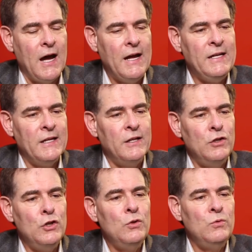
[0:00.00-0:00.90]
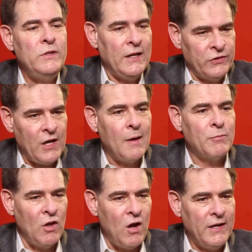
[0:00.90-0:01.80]
in new desktop
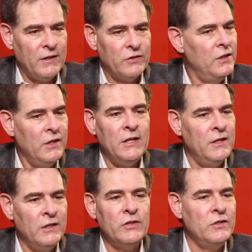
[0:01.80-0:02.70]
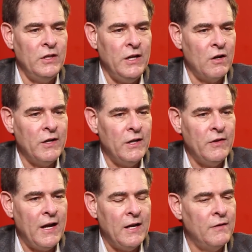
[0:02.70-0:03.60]
clients. And this is an area
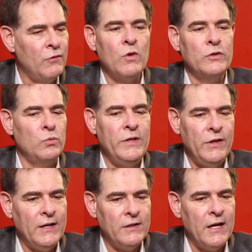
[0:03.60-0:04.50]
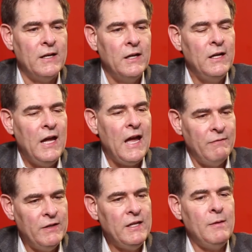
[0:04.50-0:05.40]
that, of course, we think that
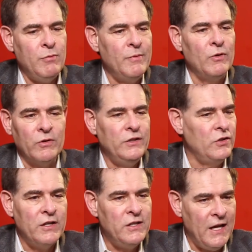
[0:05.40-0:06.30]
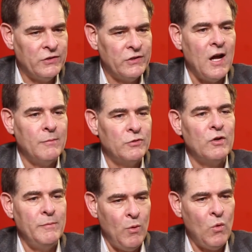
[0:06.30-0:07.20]
having capabilities on desktops
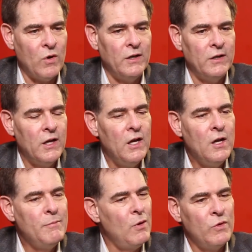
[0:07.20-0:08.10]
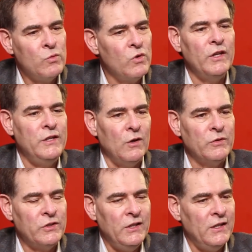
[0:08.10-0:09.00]
are important, but we really
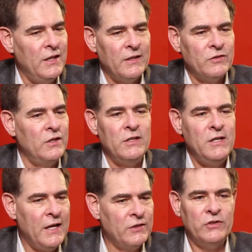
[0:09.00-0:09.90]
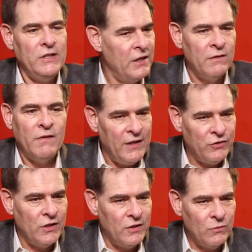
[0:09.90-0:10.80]
don't see it as the next
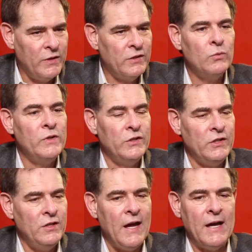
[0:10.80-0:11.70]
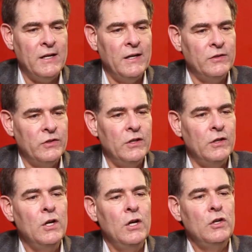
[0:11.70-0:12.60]
innovation. We see that as
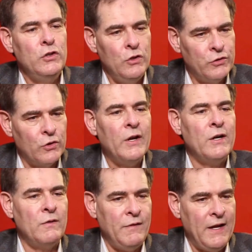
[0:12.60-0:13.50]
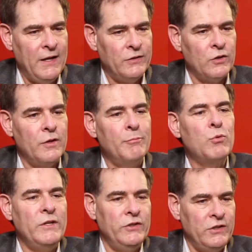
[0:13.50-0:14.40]
the user interface or the
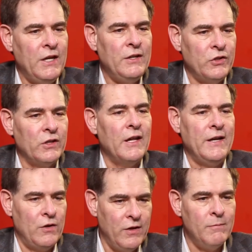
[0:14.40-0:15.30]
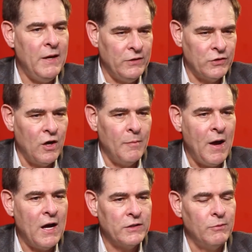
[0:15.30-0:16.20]
presentation layer that makes it all
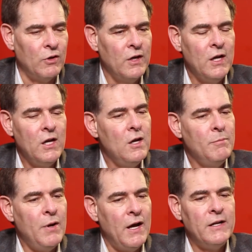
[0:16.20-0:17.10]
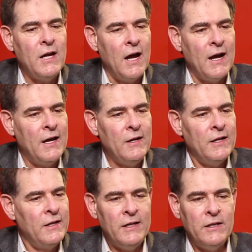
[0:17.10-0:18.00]
possible. But
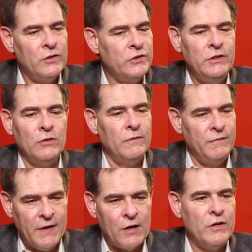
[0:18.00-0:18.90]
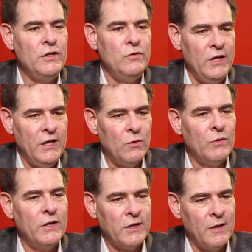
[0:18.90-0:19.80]
it is still very unique
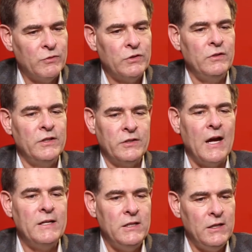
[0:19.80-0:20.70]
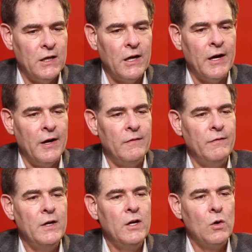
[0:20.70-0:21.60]
when it comes to this idea
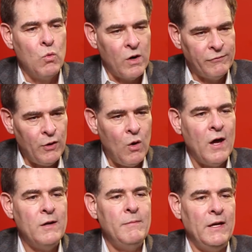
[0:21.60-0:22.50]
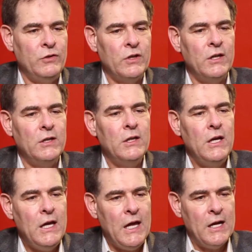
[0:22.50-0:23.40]
of workflow automation
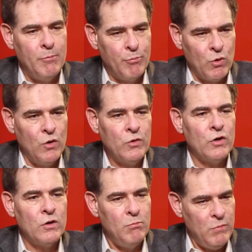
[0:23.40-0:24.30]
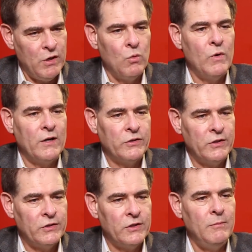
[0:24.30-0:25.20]
and a broker middleware
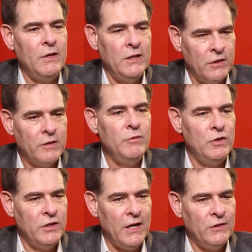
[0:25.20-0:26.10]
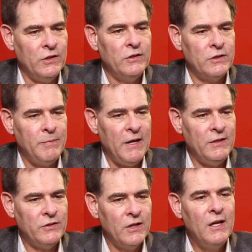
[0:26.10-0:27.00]
system in the communication
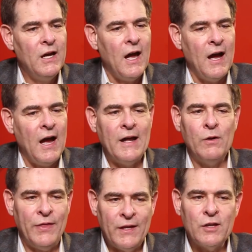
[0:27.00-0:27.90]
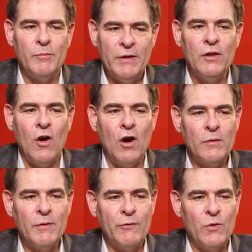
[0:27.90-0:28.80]
space. I don't think it'll be
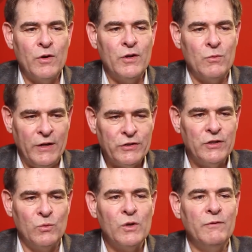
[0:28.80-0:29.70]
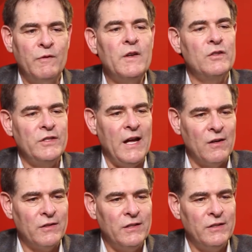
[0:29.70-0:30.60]
long before the rest of the world figures
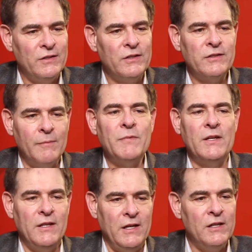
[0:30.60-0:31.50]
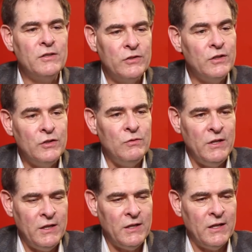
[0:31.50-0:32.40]
out that this is something that is
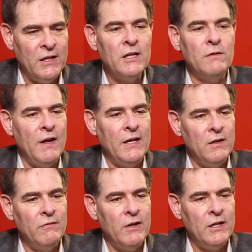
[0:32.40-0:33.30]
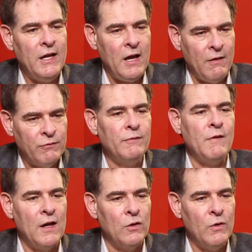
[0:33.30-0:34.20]
unique and innovative and they have to
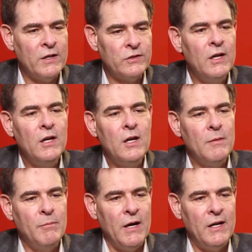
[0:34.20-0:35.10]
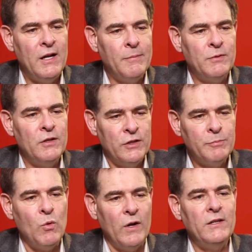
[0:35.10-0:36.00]
follow us. But up to this
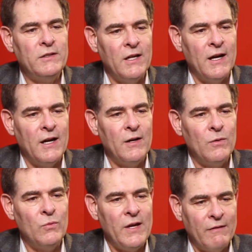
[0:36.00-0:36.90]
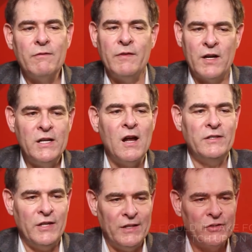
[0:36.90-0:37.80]
point, we have a very
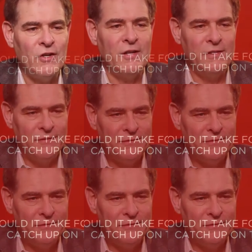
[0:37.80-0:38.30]
nice head start.